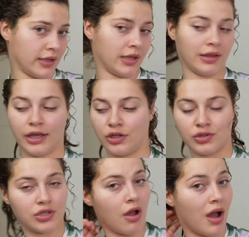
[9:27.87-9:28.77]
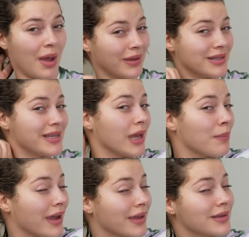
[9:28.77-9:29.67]
And then like you saw, I'm gonna take
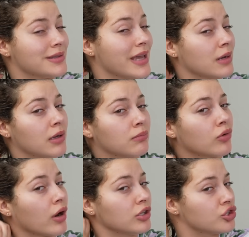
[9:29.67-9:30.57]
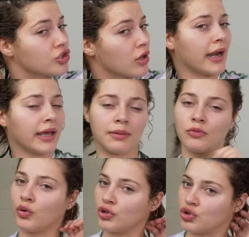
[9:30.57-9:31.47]
my Denman brush and I am
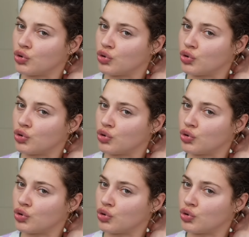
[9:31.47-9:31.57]
going